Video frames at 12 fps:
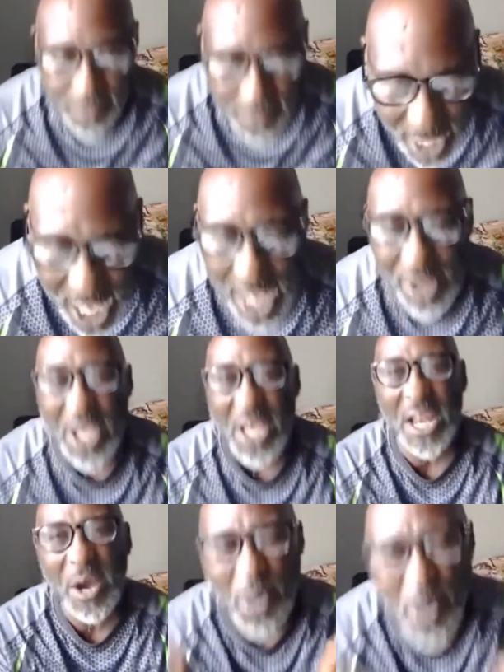Era
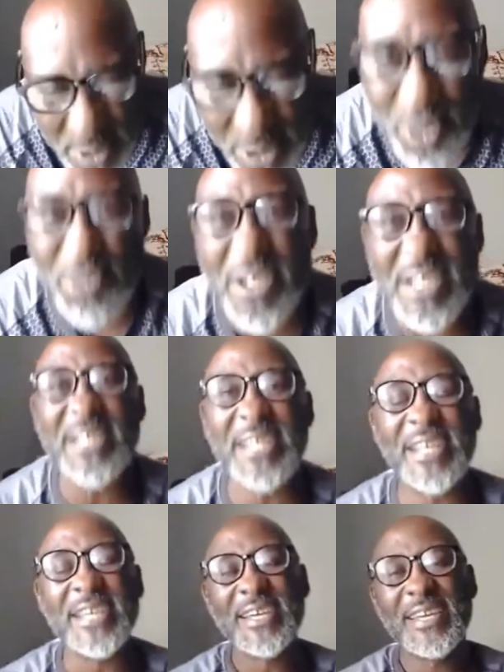wobato nywede.
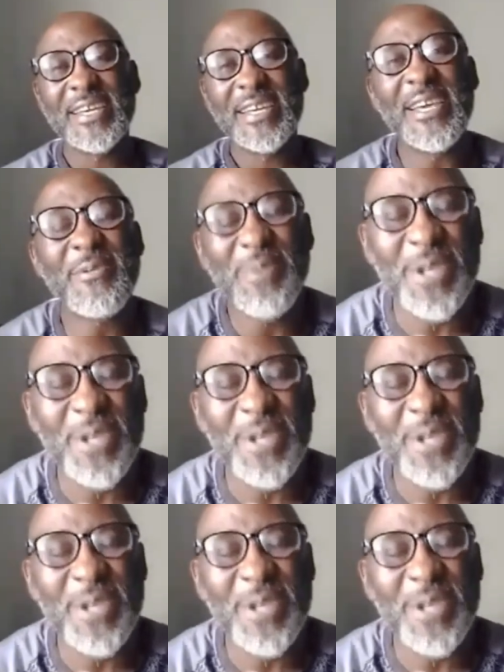Ebintu